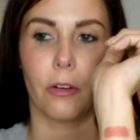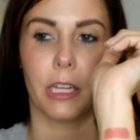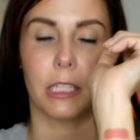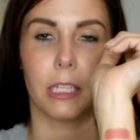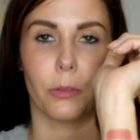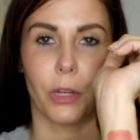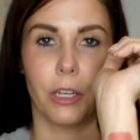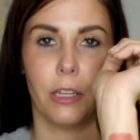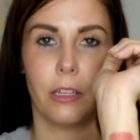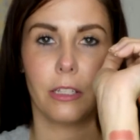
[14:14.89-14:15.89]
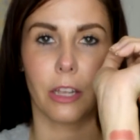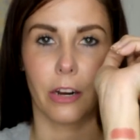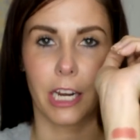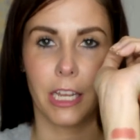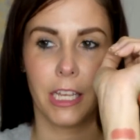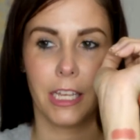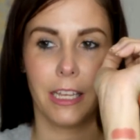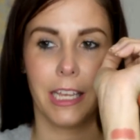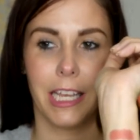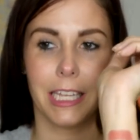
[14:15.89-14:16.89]
It's this one. Sorry.
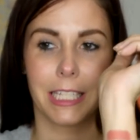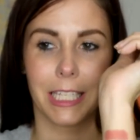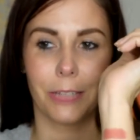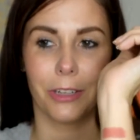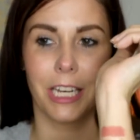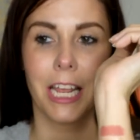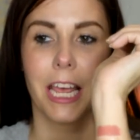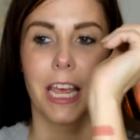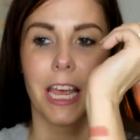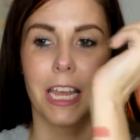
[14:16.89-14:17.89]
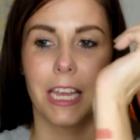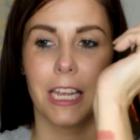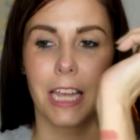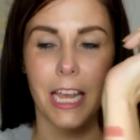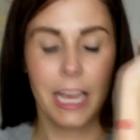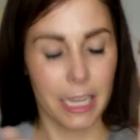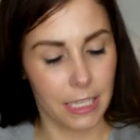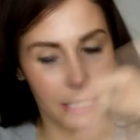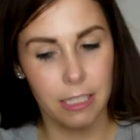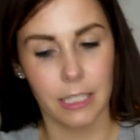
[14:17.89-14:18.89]
It's this one. It
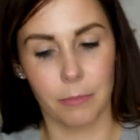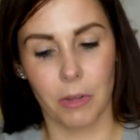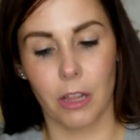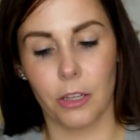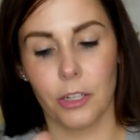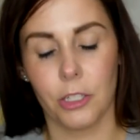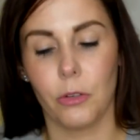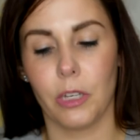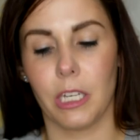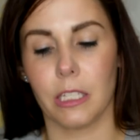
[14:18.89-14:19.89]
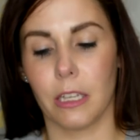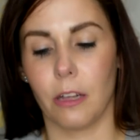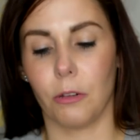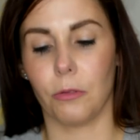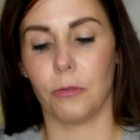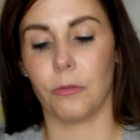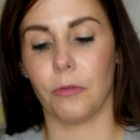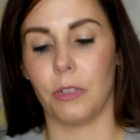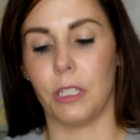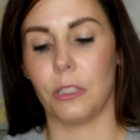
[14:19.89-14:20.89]
has some color to it. I'll
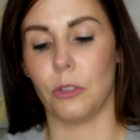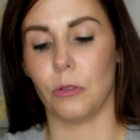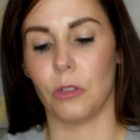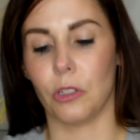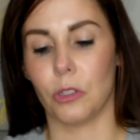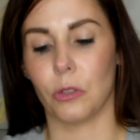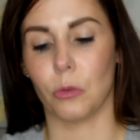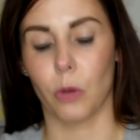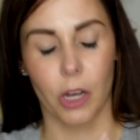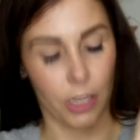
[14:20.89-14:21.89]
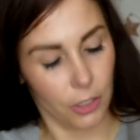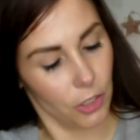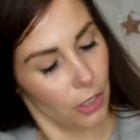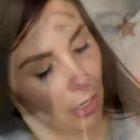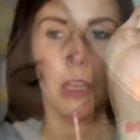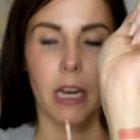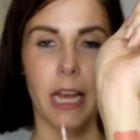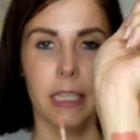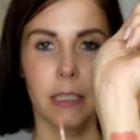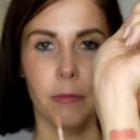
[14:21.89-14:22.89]
redo the swatch. It
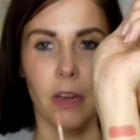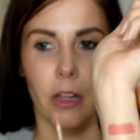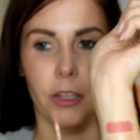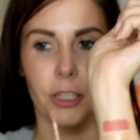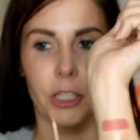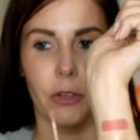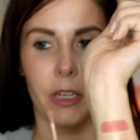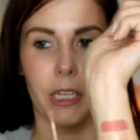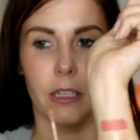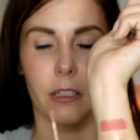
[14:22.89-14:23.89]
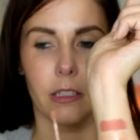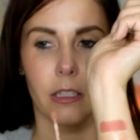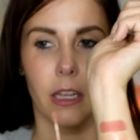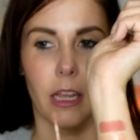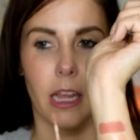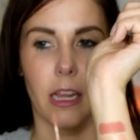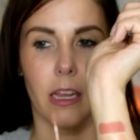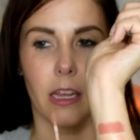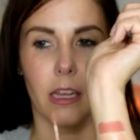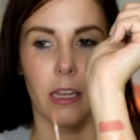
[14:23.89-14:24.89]
has some color to it,
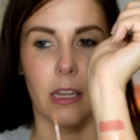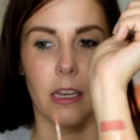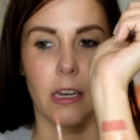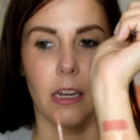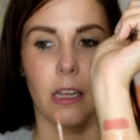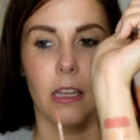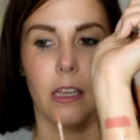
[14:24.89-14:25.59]
and